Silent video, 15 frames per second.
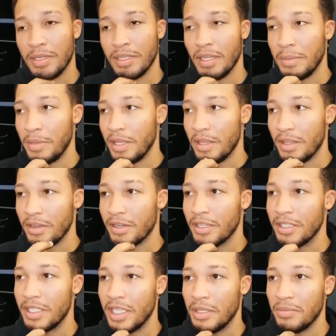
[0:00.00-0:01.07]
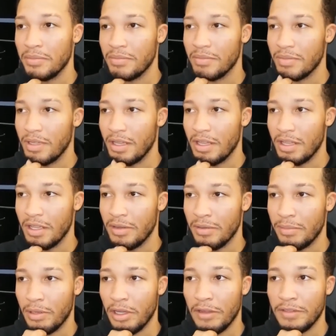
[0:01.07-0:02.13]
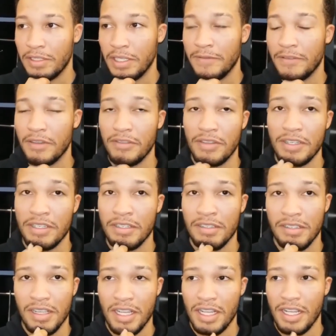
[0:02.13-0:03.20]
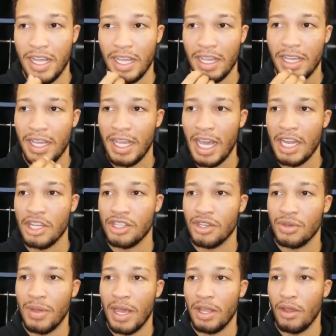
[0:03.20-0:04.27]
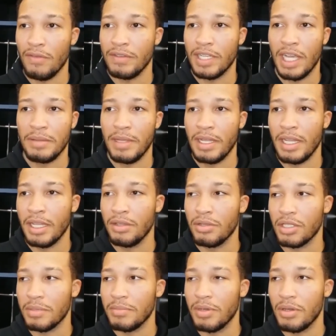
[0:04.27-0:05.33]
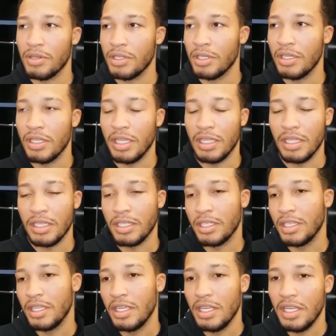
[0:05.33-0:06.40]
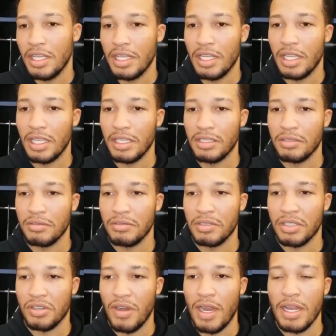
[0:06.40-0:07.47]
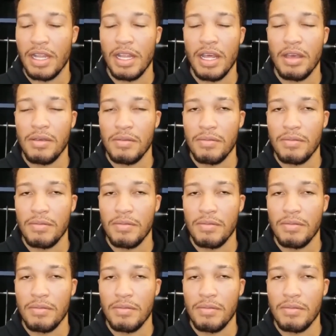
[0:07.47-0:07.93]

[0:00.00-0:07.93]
but I mean, they're a good team. Uh, they were a playoff team for a reason. And it kind of showed why overtime they didn't lose composure and they just, they just grinded it